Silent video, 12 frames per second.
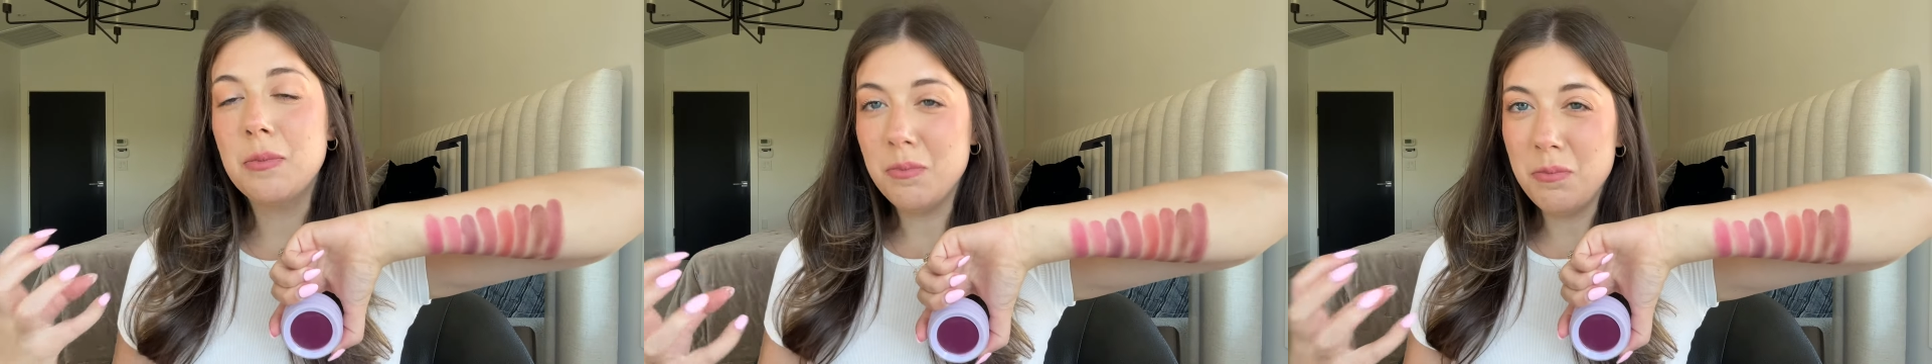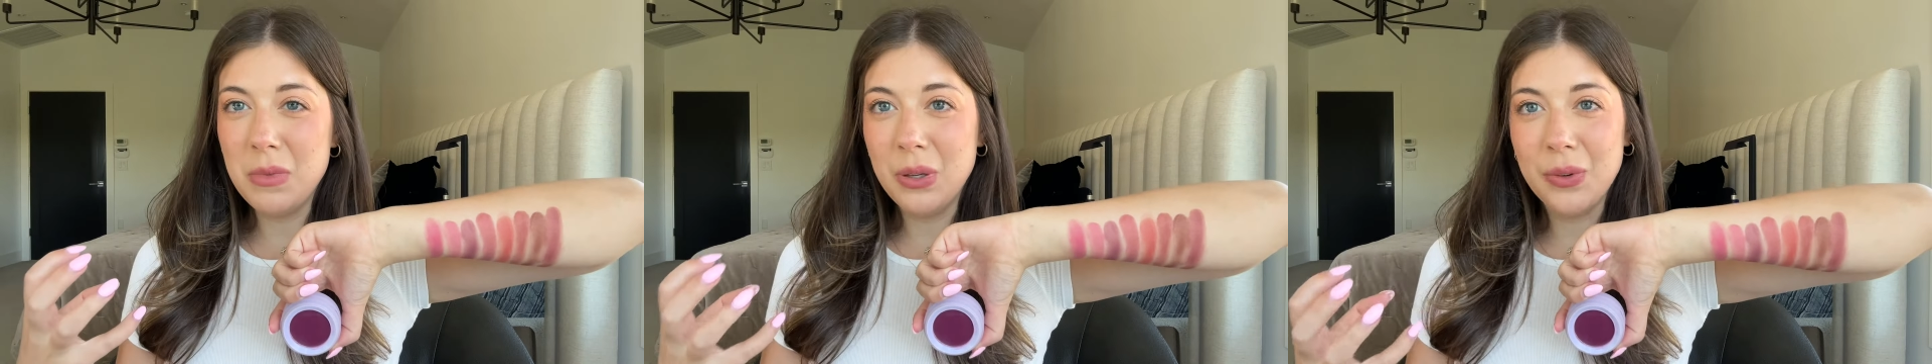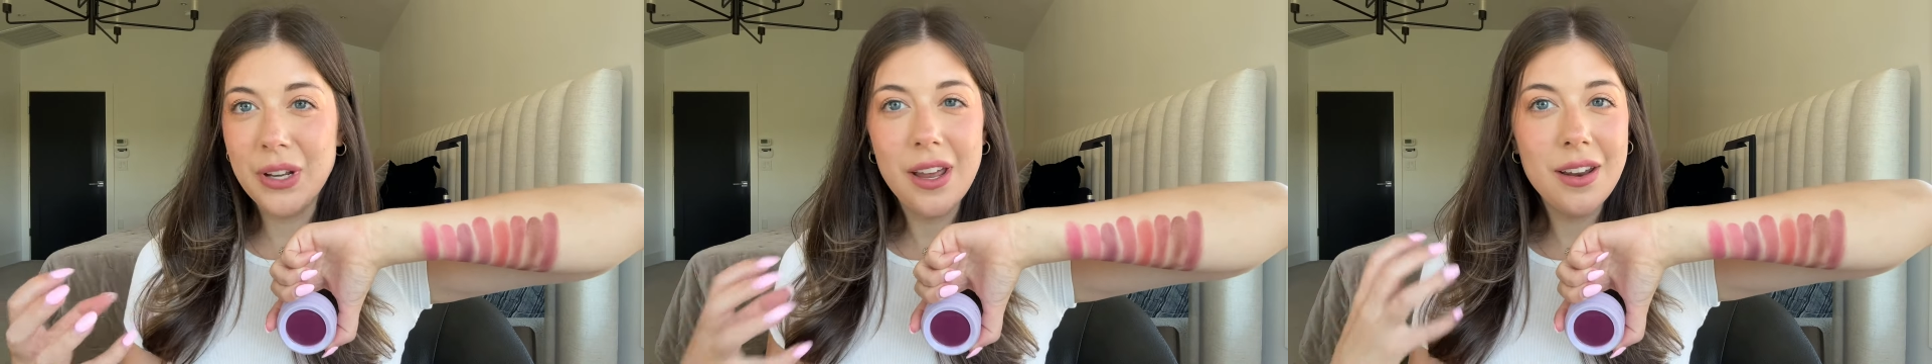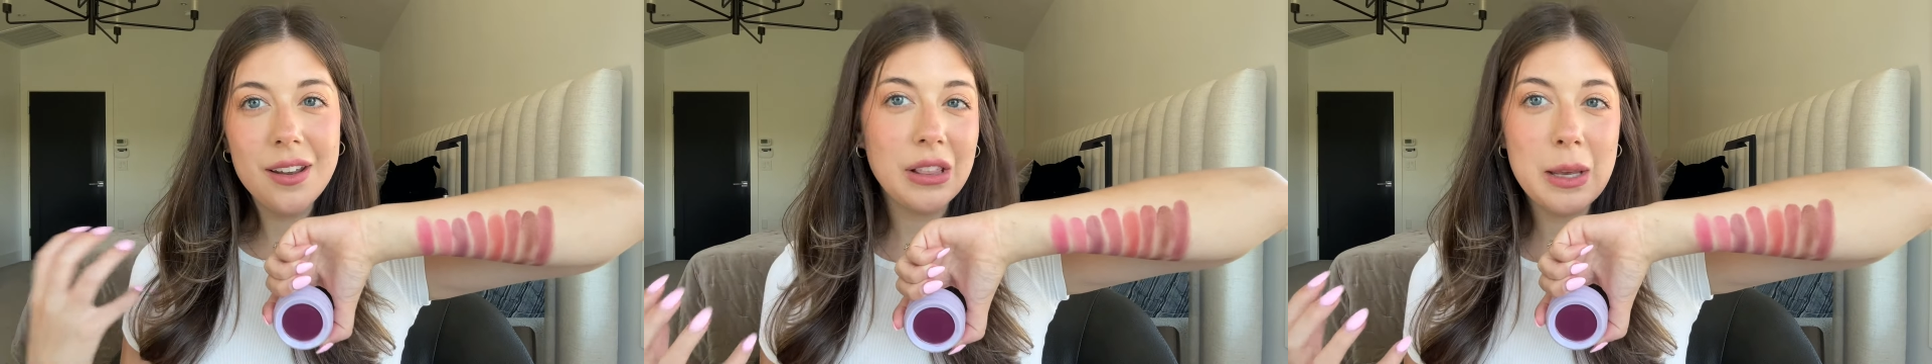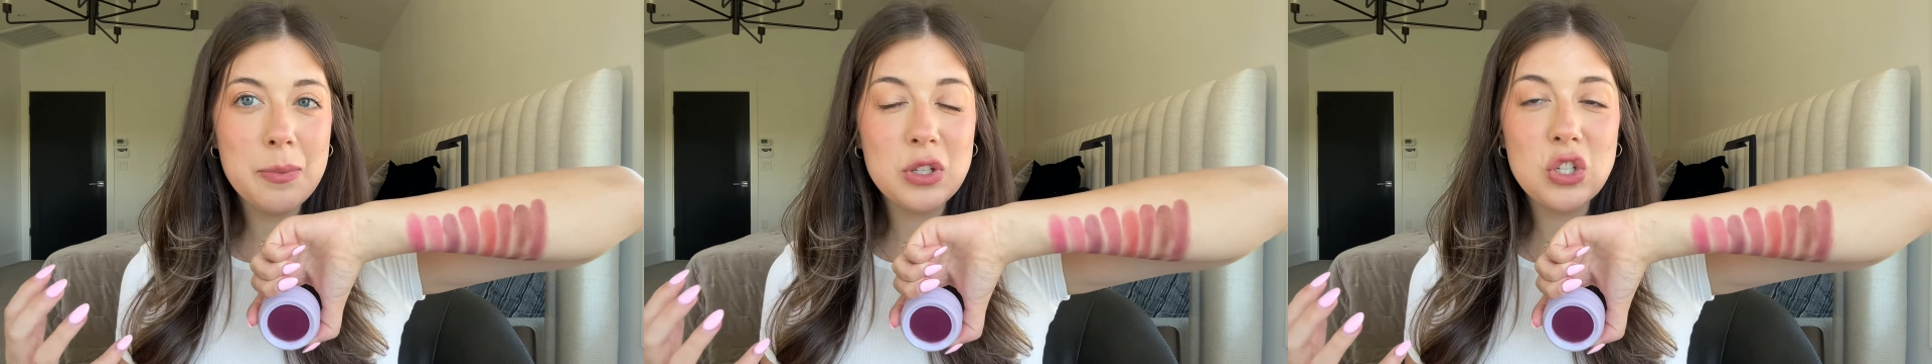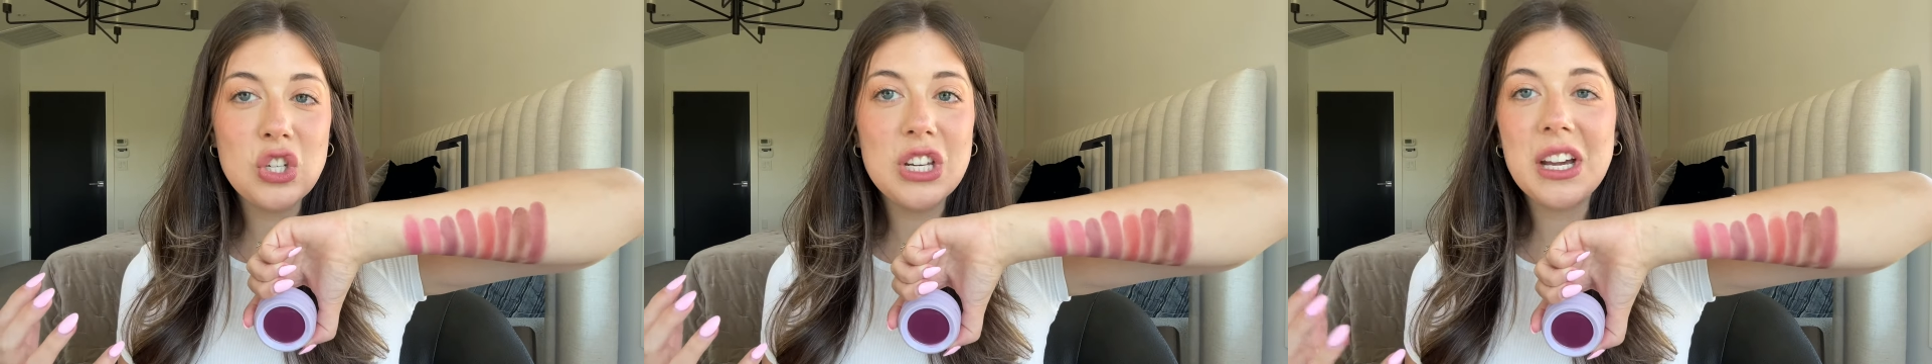muted lip
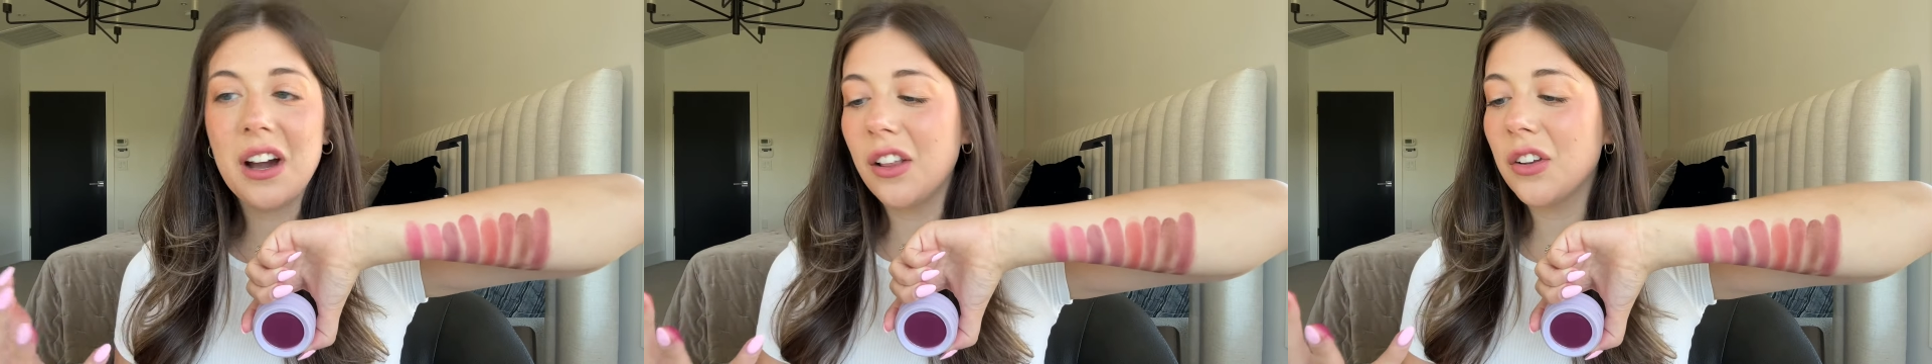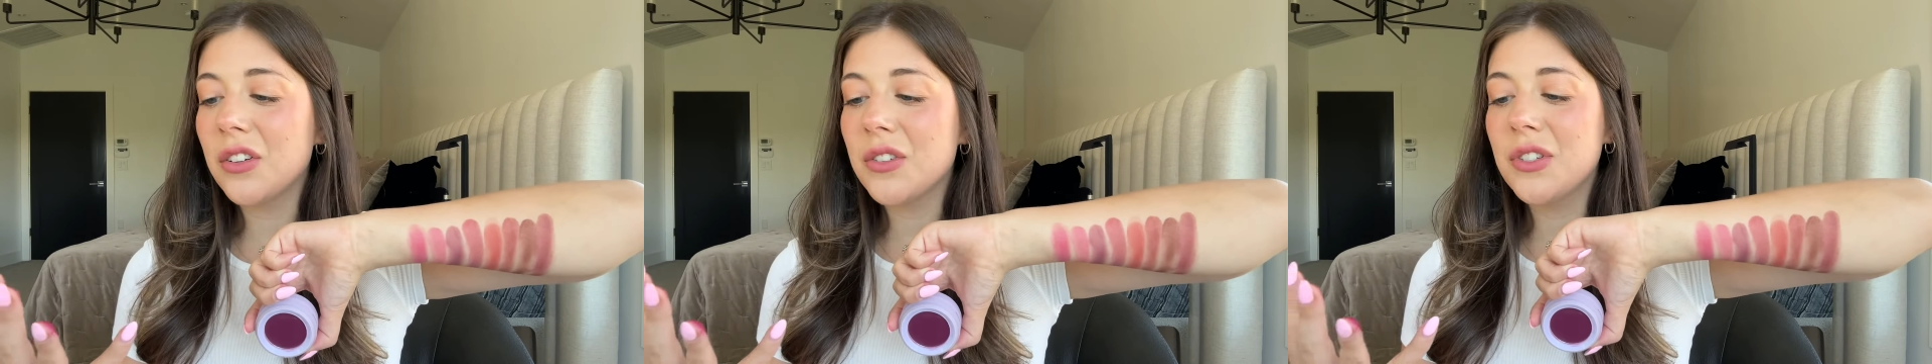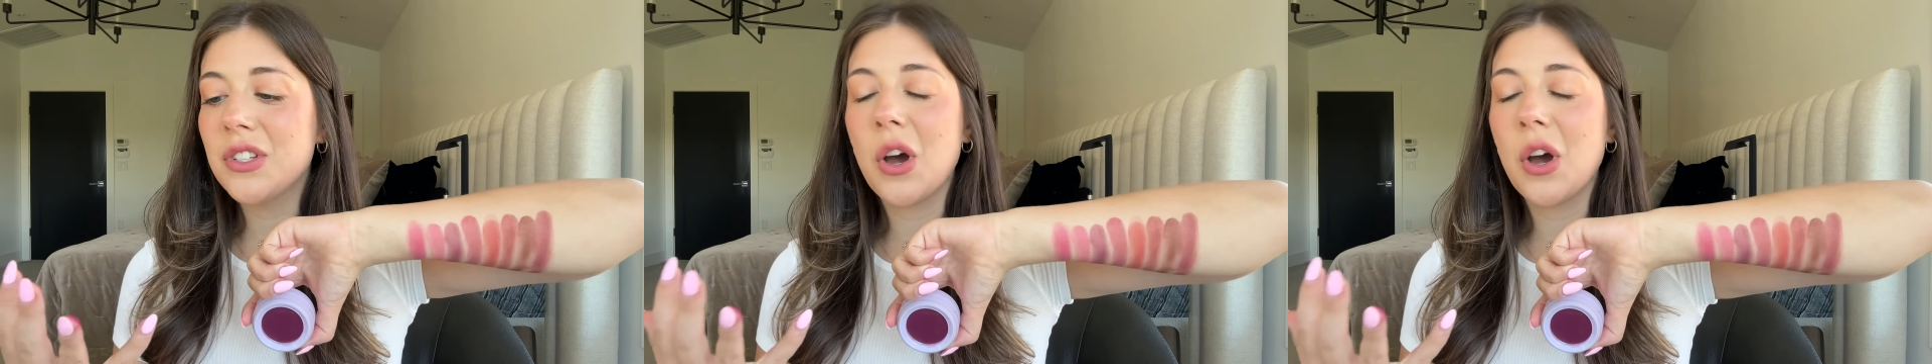and cheek colors,